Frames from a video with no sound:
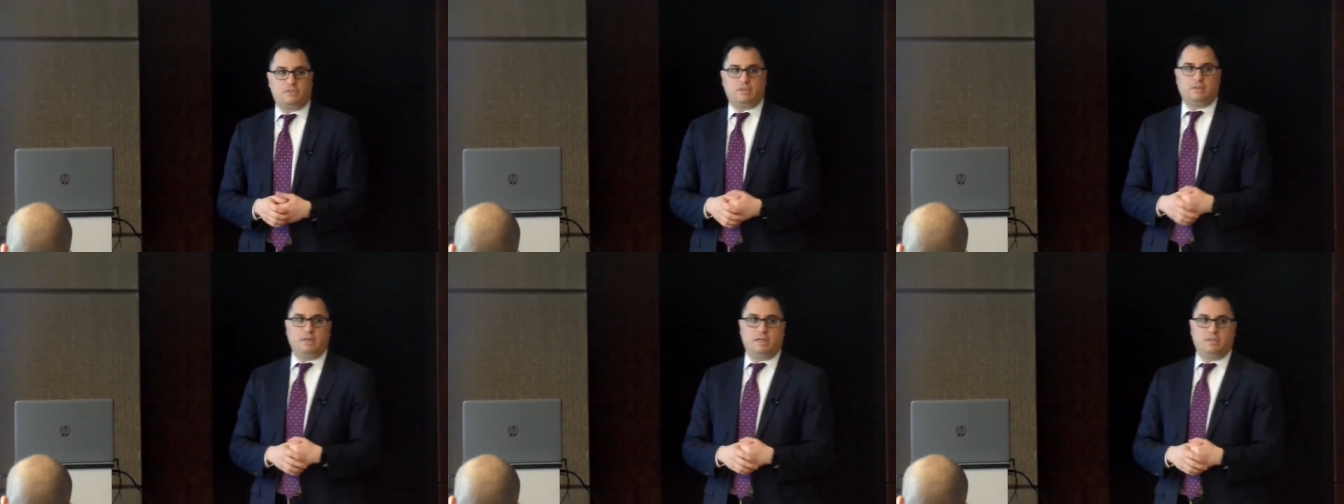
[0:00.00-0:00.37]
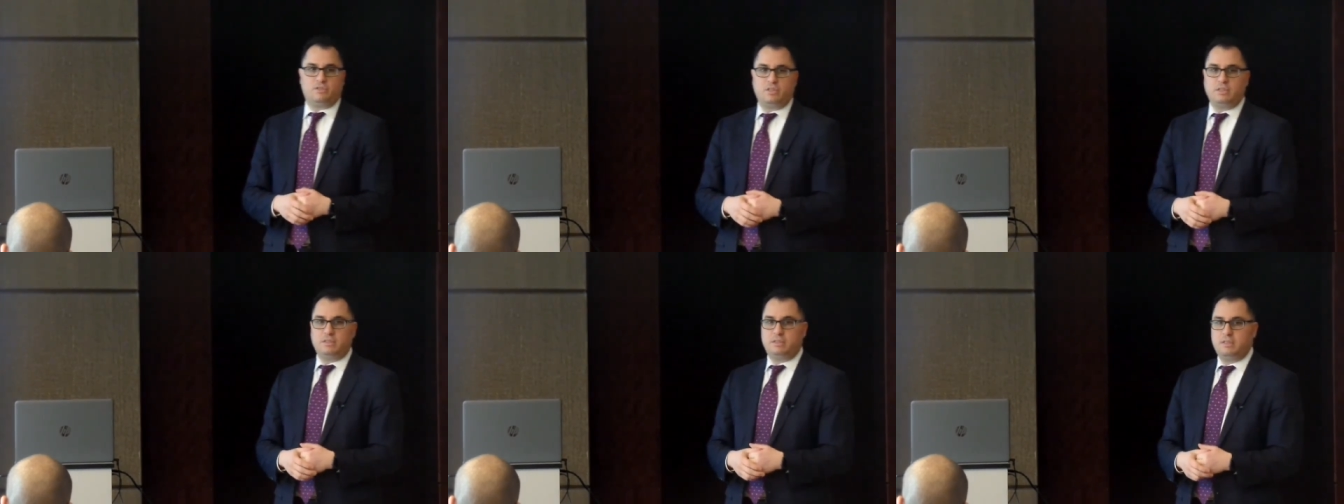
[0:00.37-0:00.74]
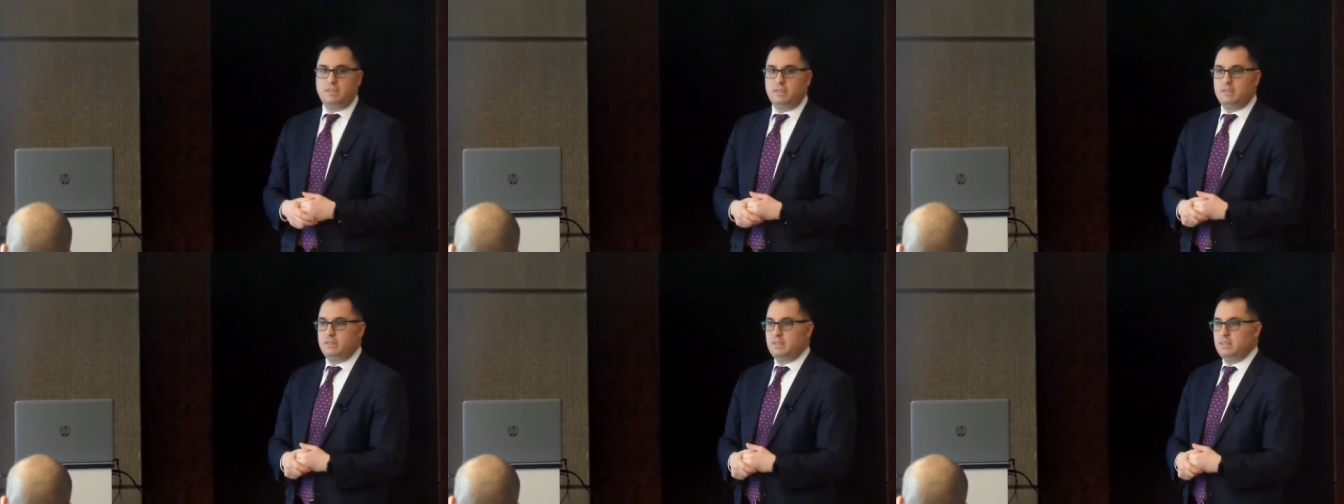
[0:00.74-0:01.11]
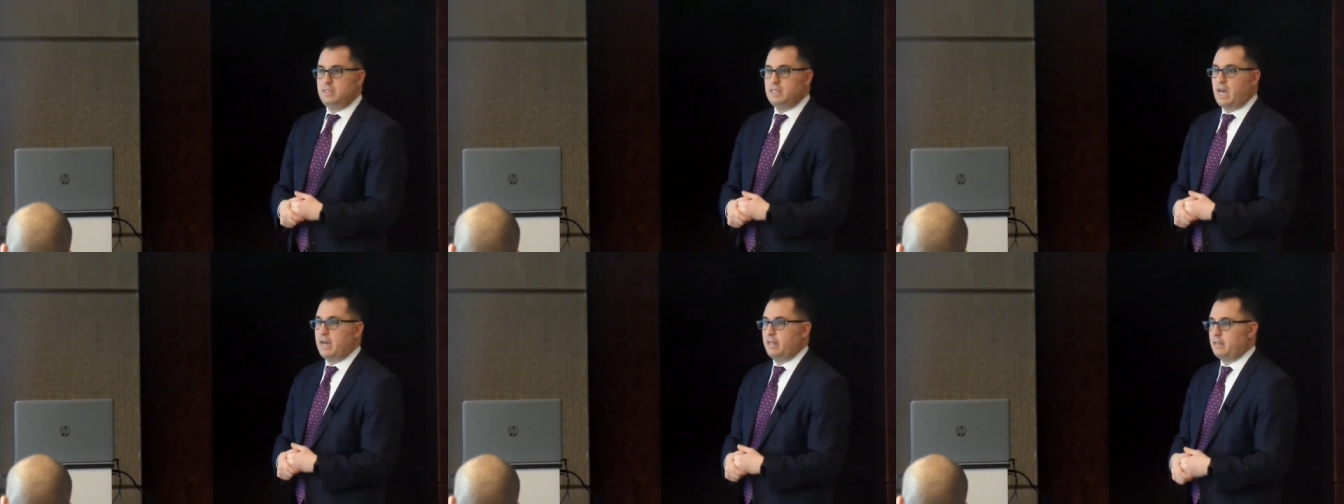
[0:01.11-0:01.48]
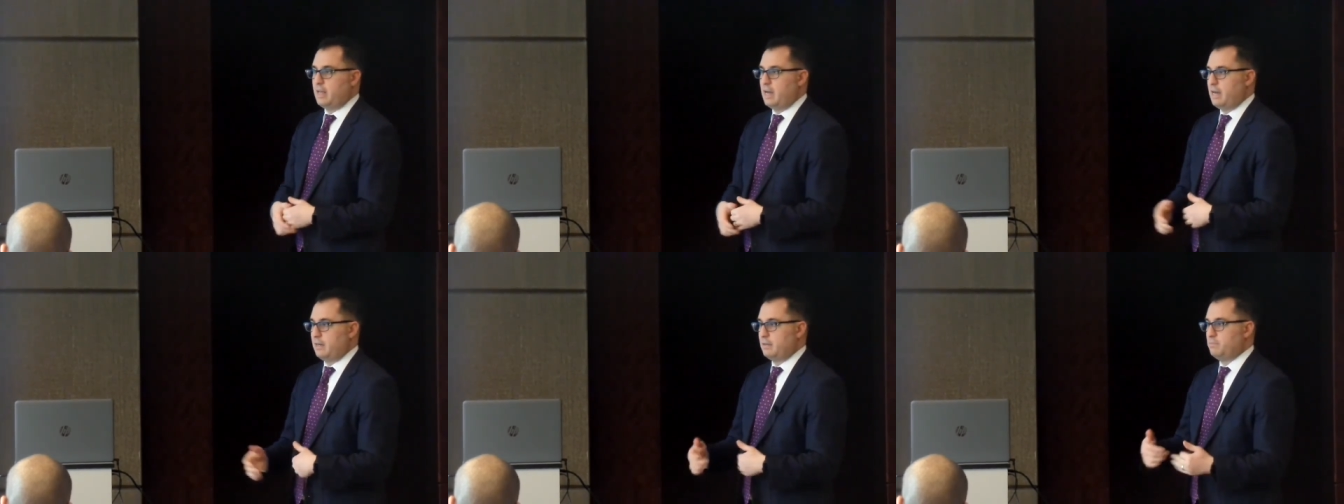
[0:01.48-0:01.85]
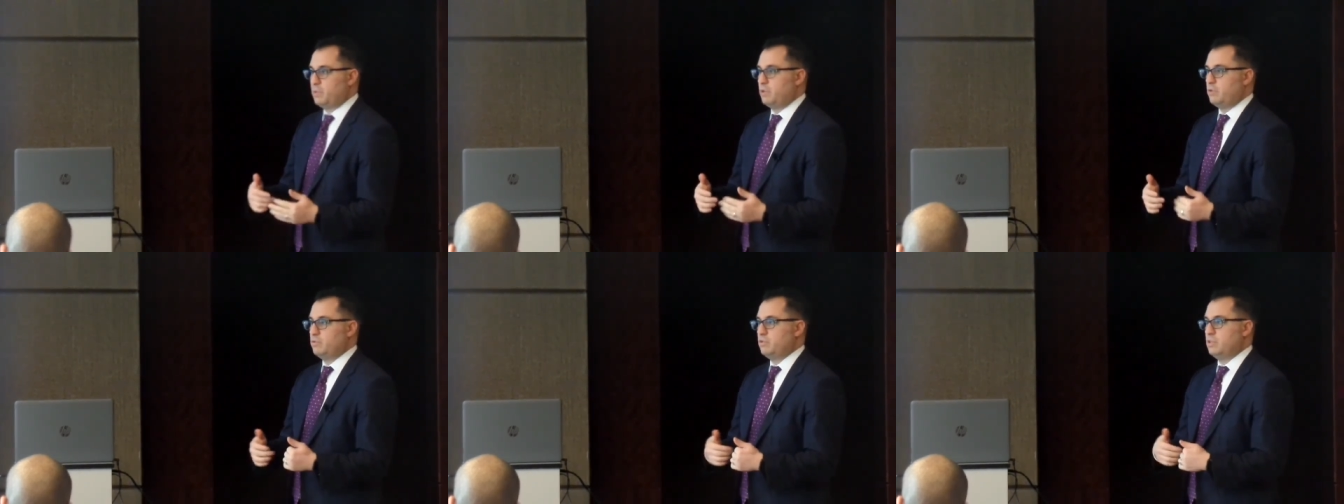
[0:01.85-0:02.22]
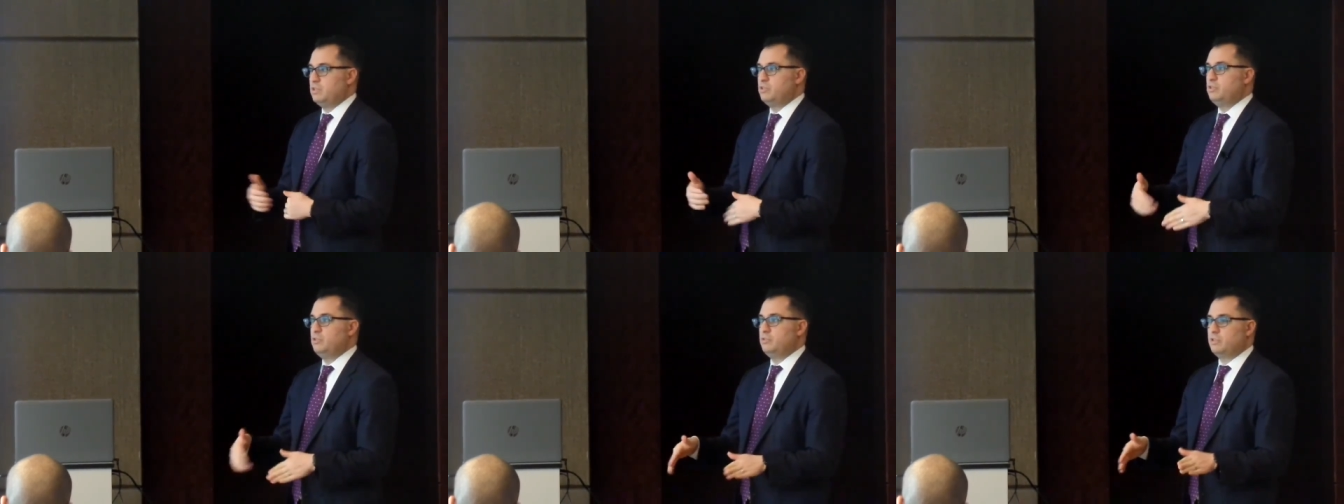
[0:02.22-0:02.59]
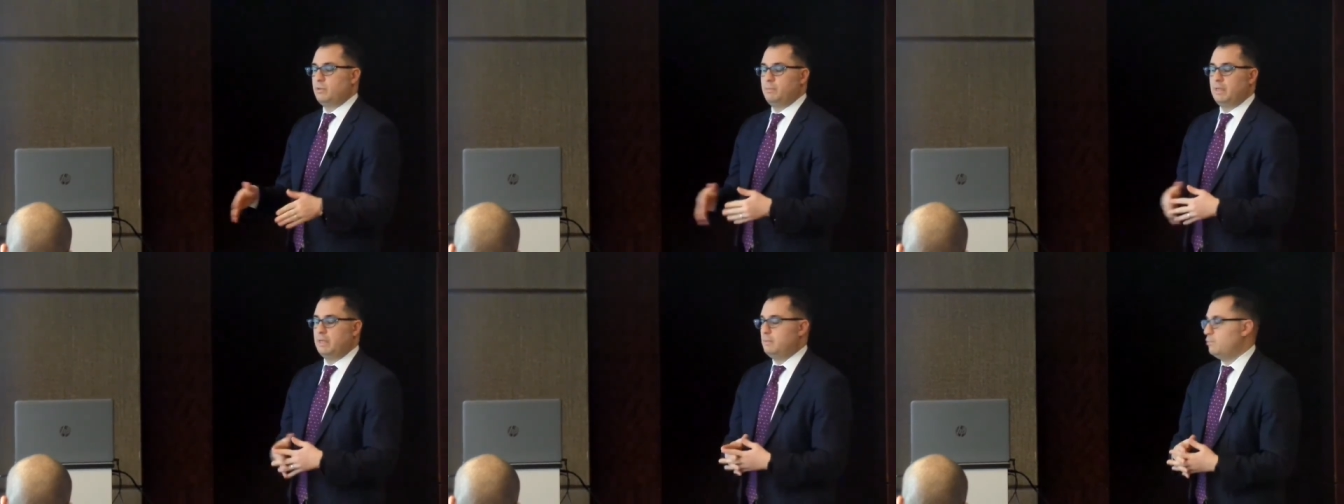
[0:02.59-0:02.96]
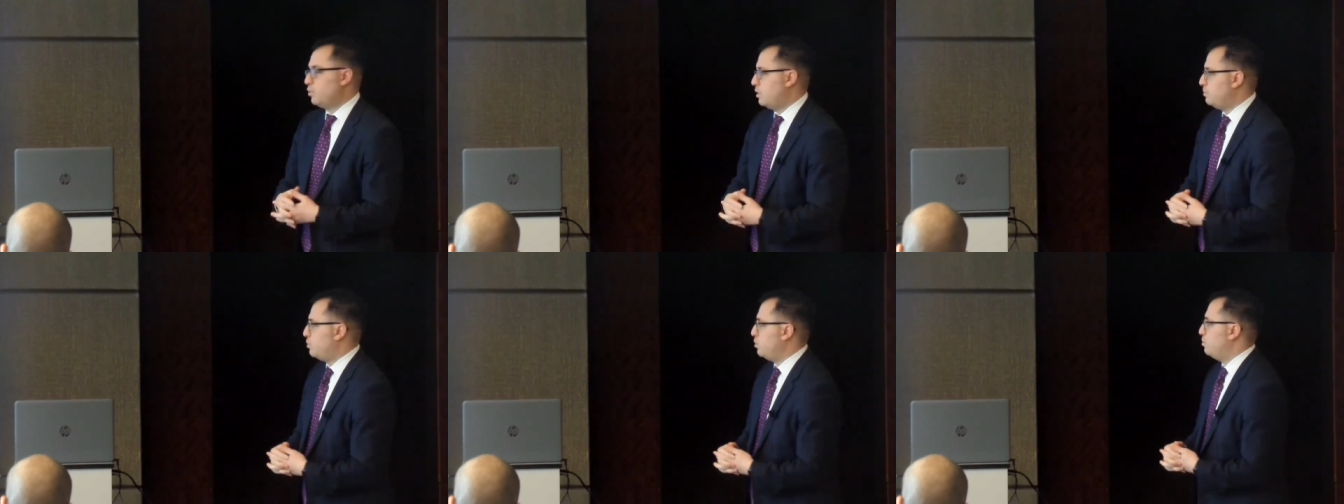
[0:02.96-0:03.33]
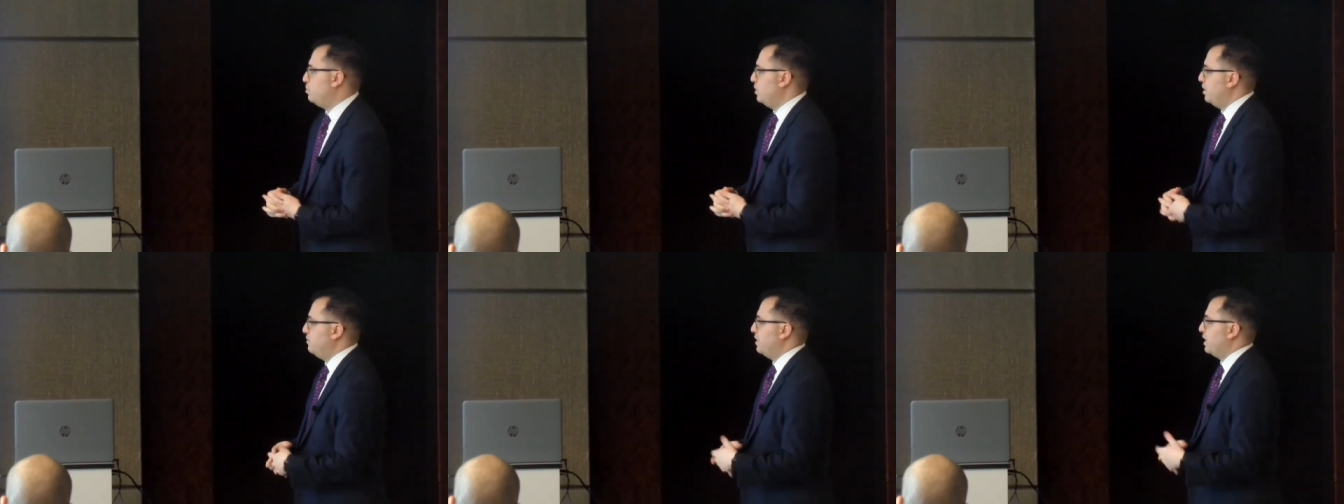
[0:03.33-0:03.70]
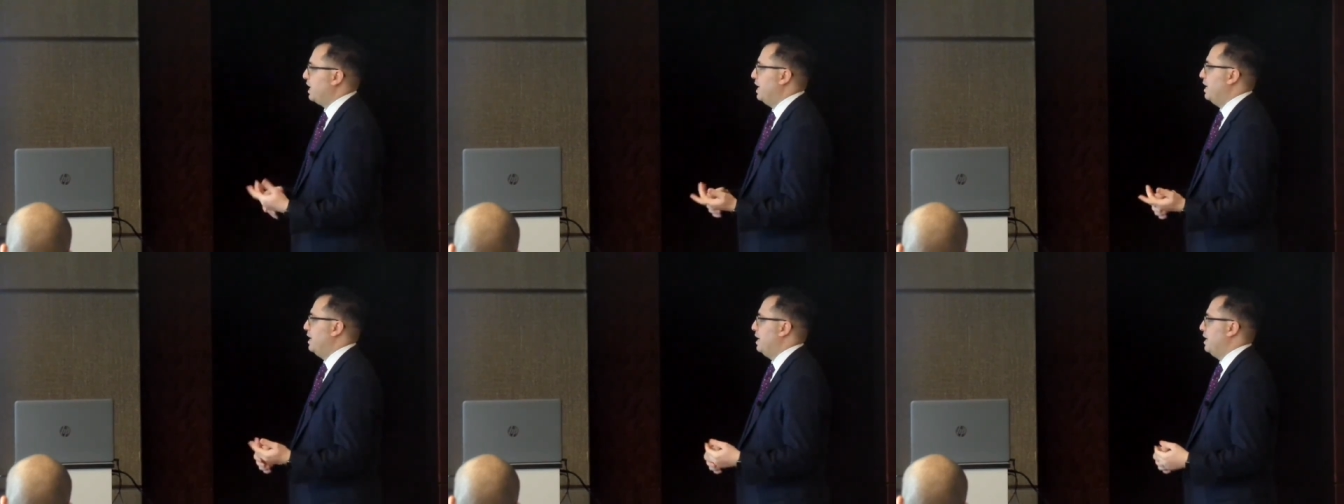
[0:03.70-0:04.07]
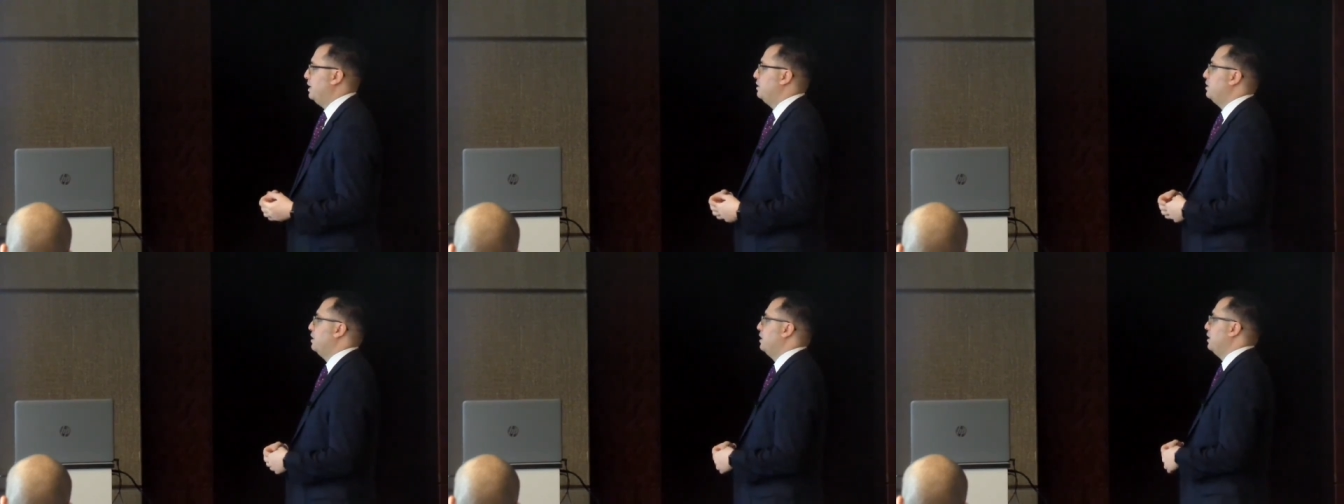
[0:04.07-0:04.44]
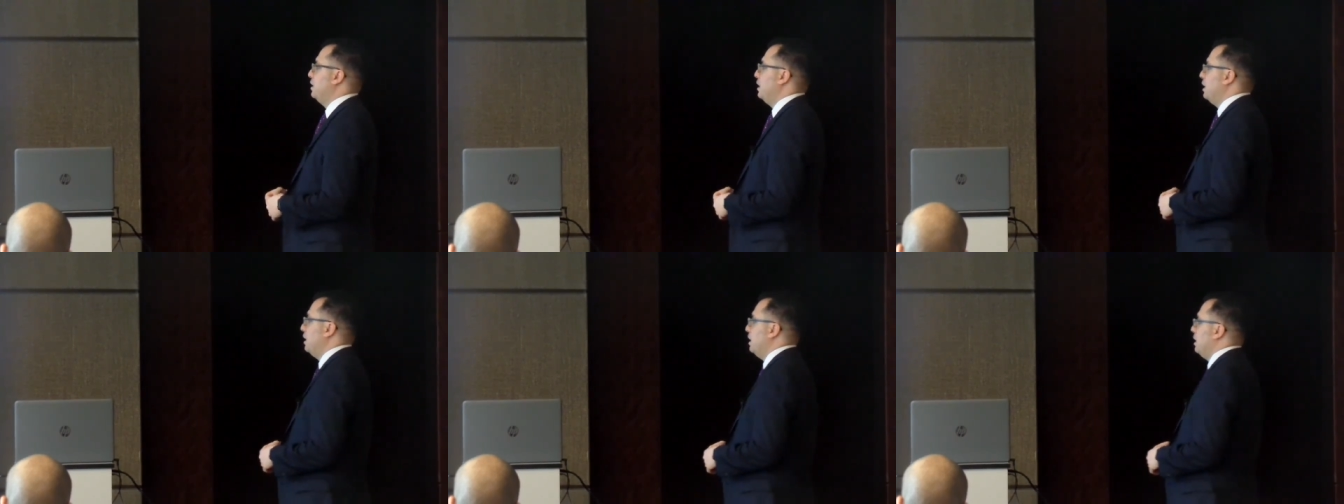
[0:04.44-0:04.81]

as the dialogue person to somebody more appropriate if it can't handle it.